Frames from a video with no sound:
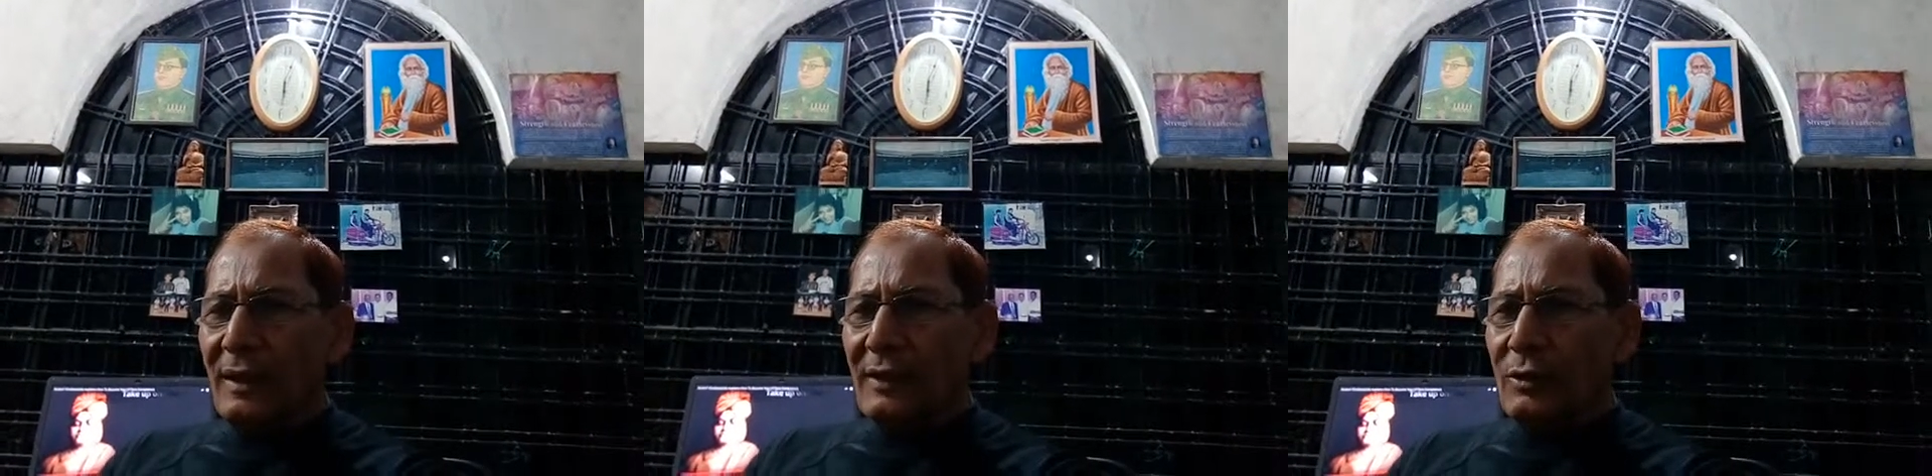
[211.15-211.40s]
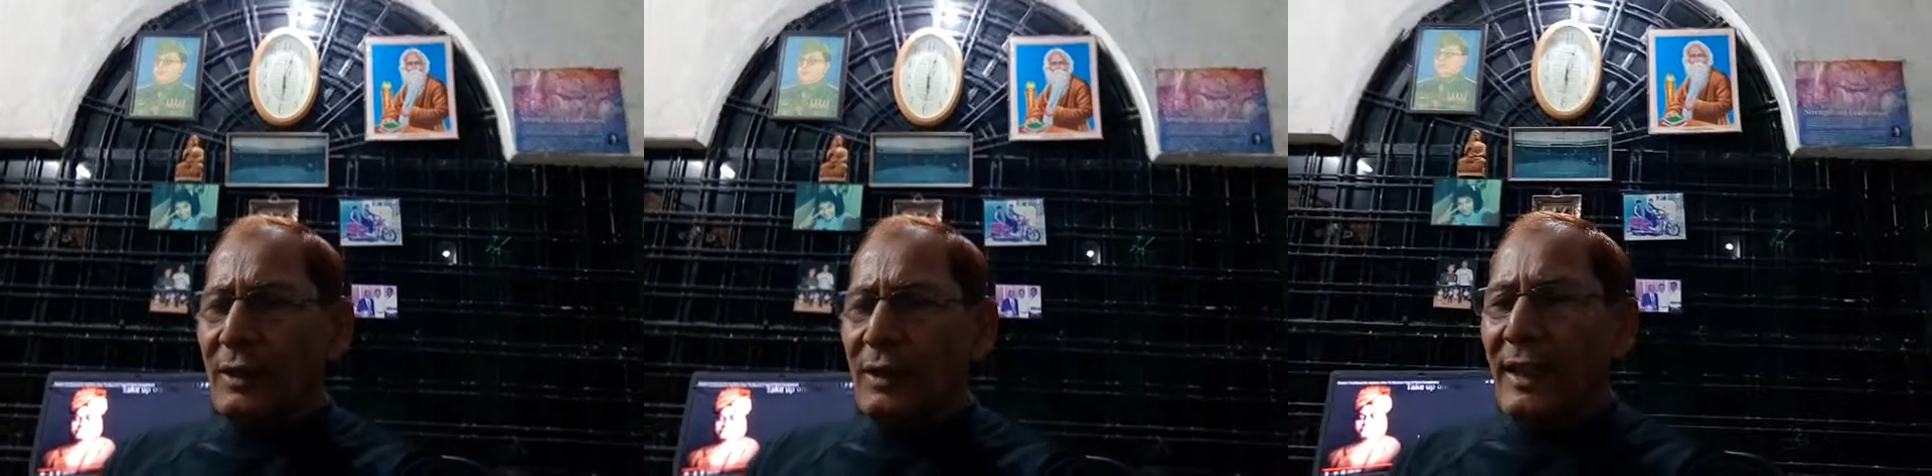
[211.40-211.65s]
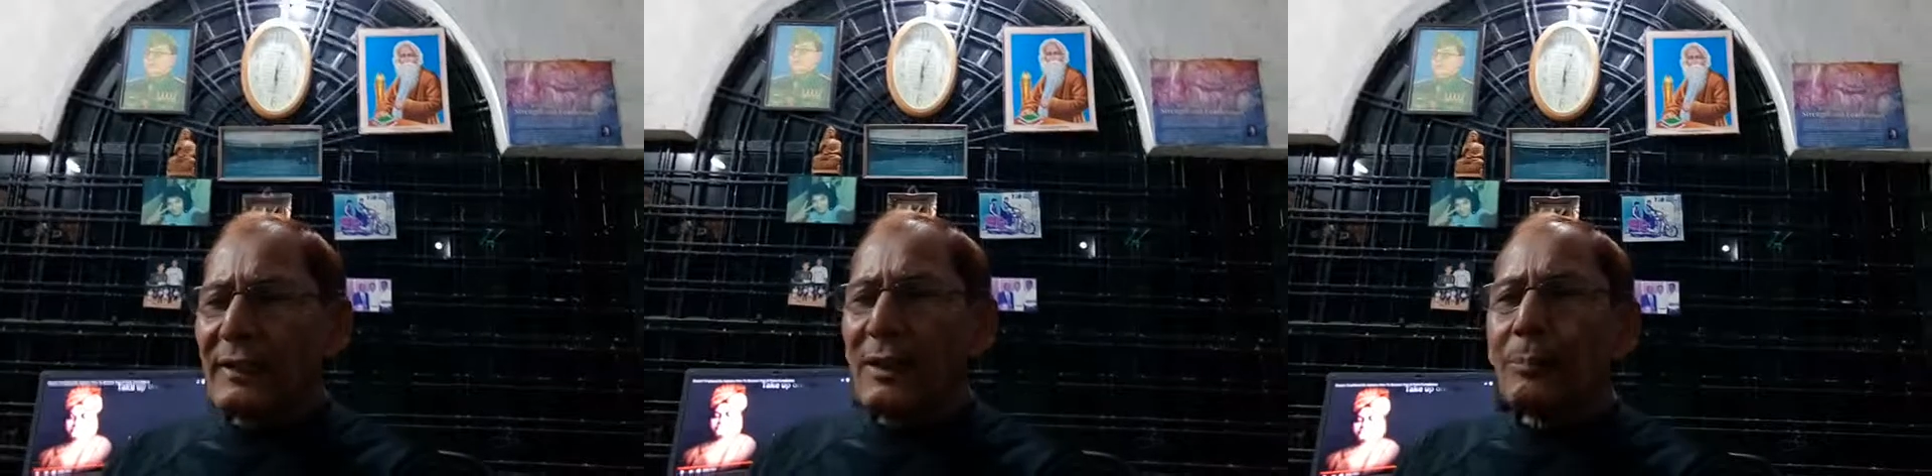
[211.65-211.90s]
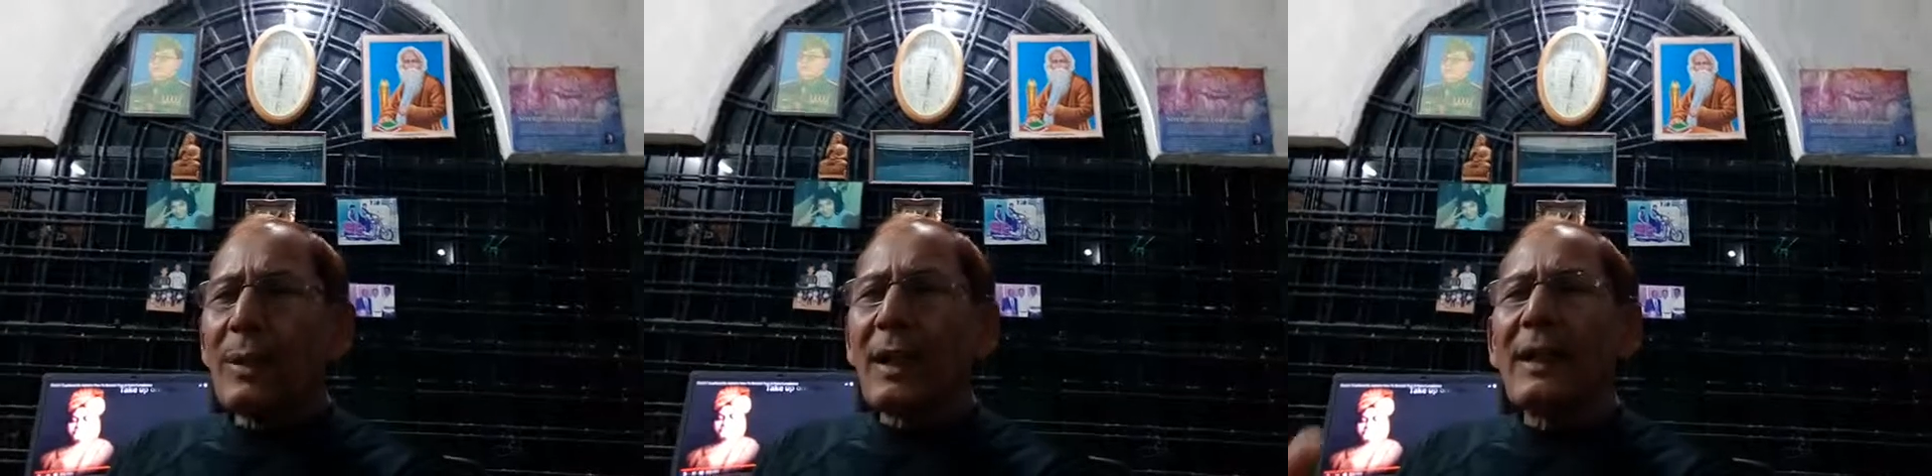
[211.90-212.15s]
so he has a
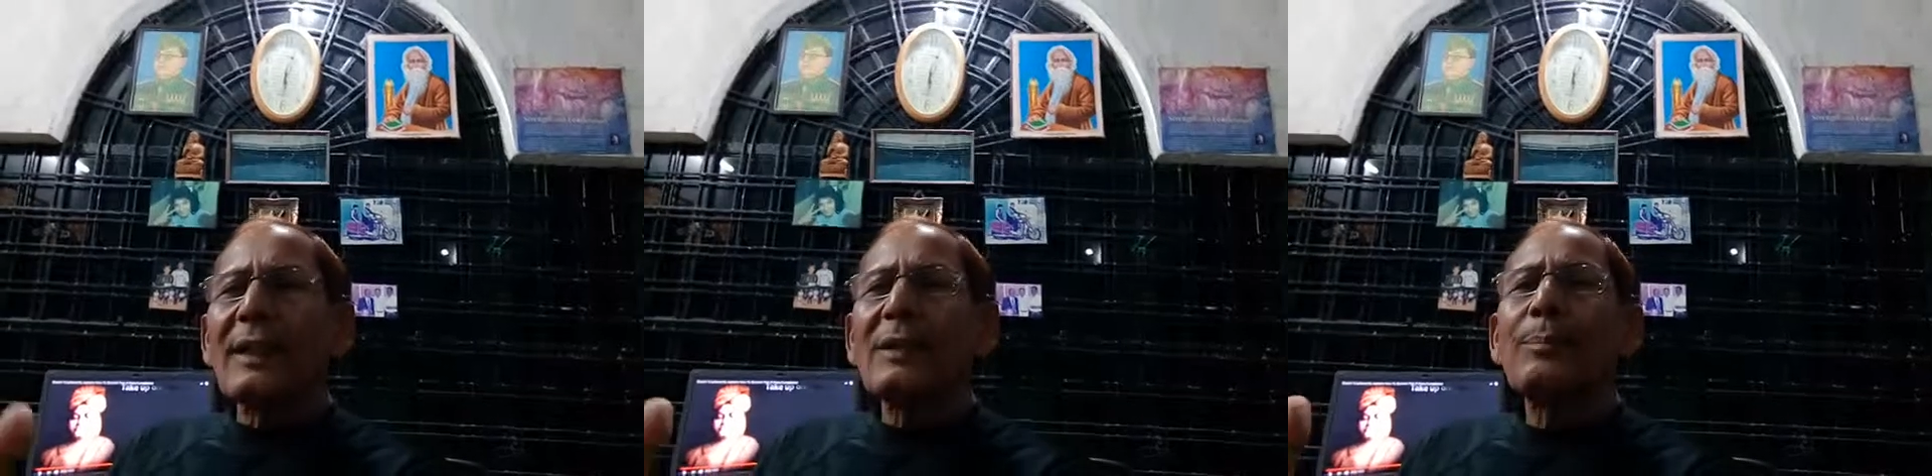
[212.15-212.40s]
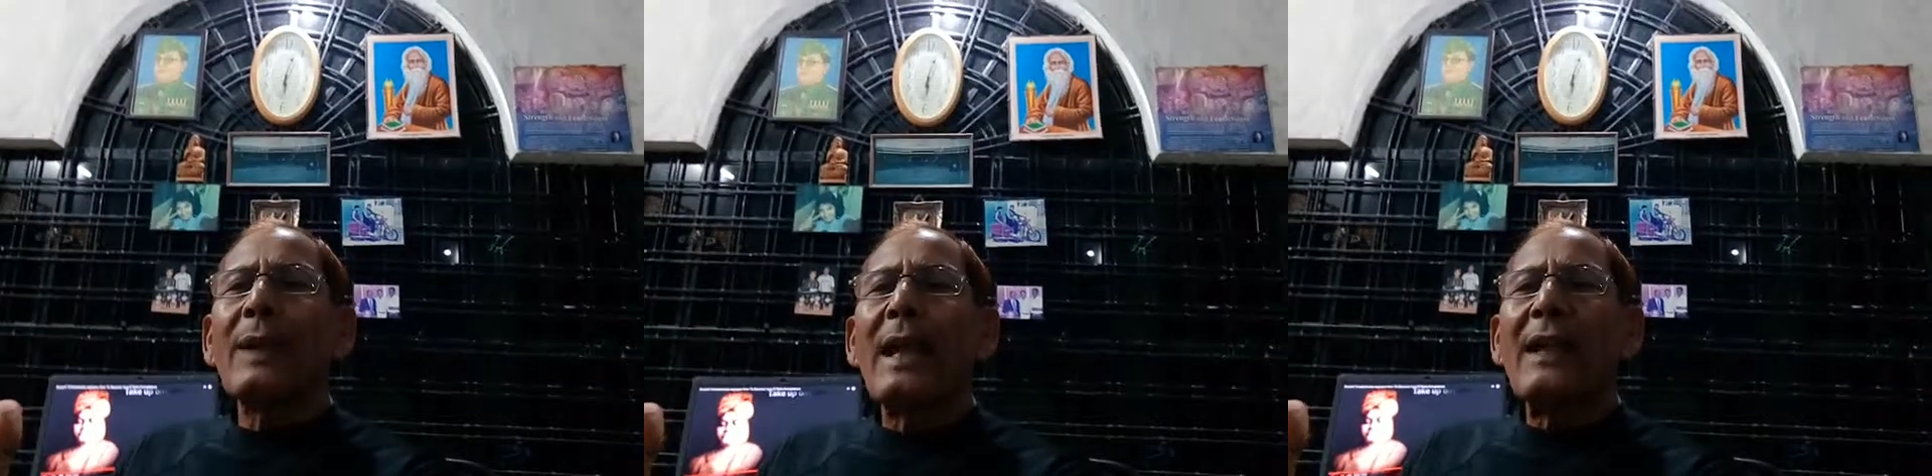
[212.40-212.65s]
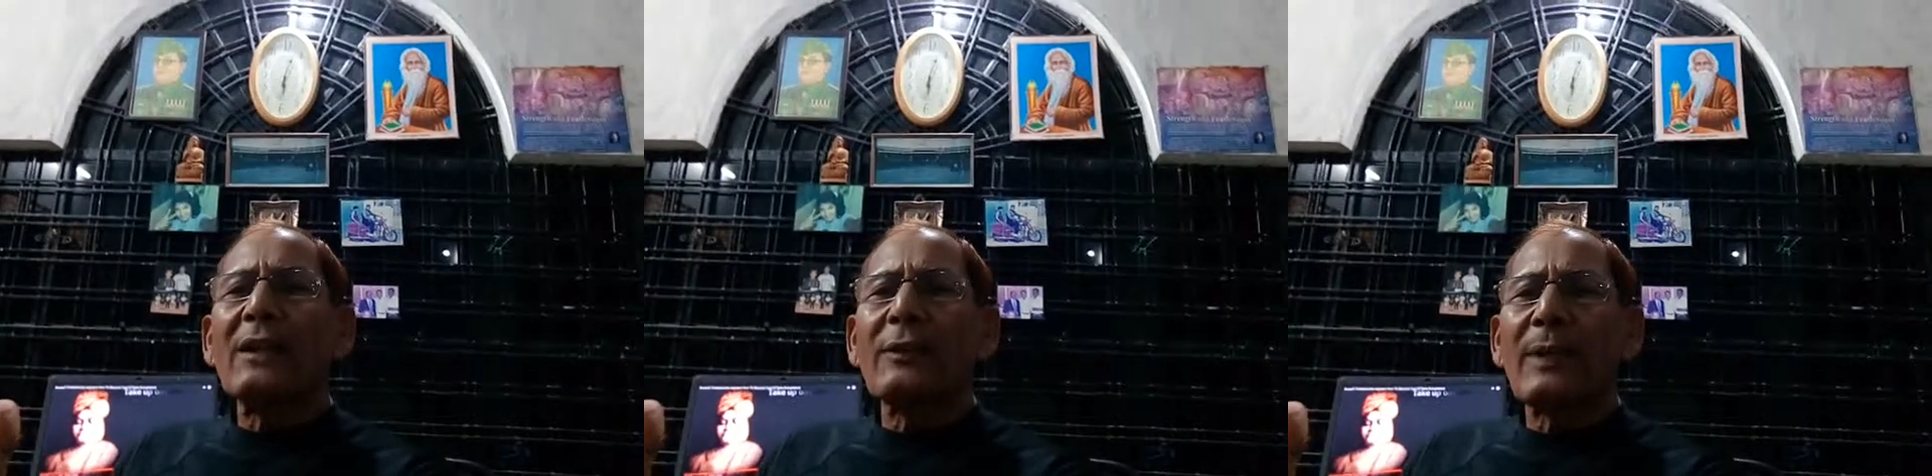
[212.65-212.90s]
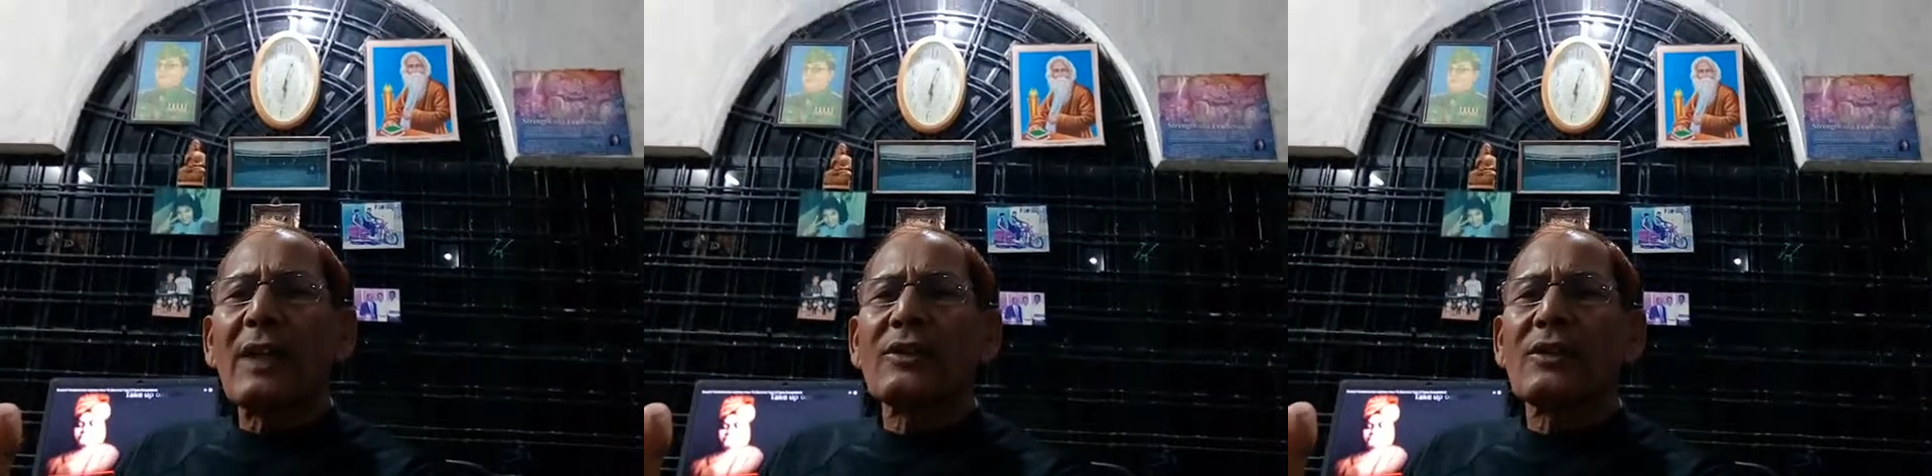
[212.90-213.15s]
brilliant plan of
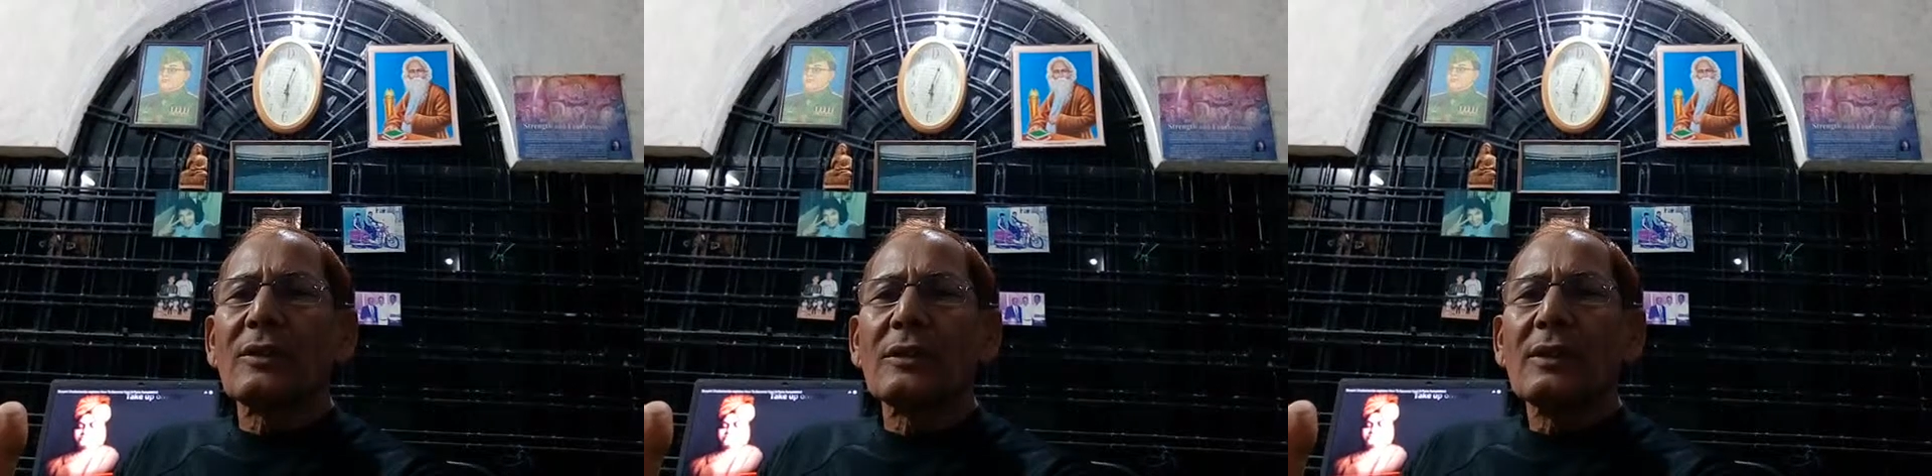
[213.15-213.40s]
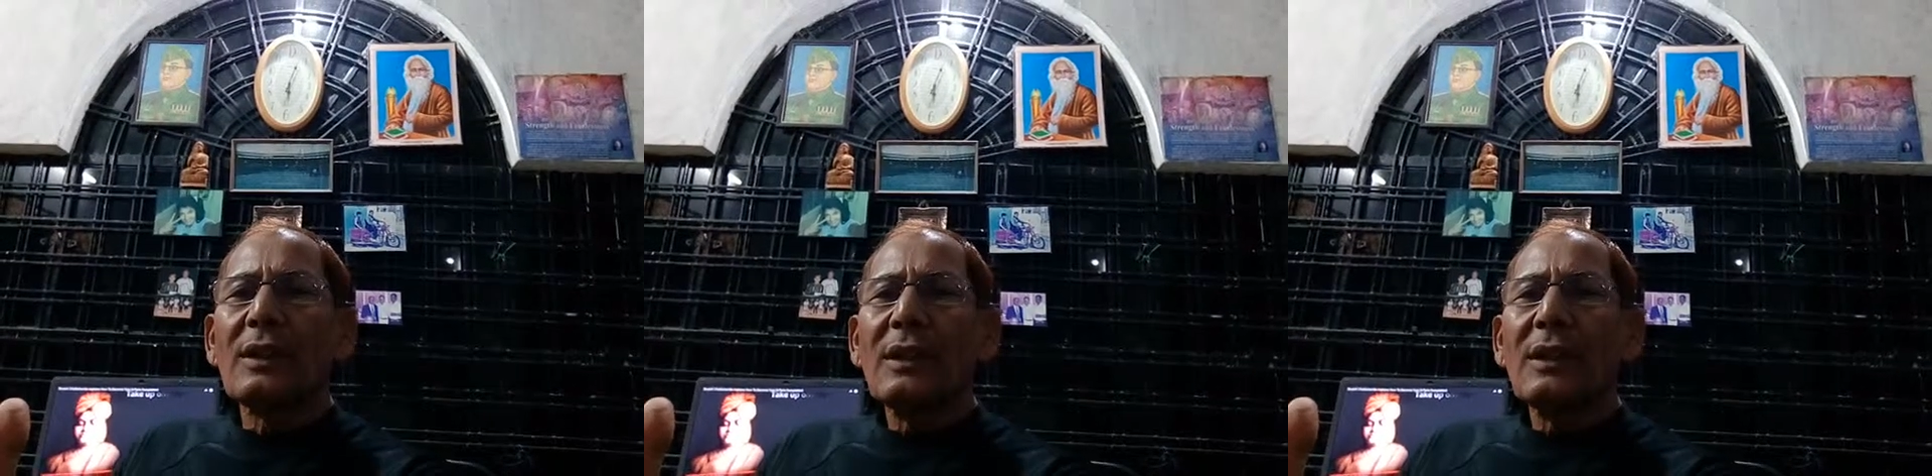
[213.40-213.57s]
action.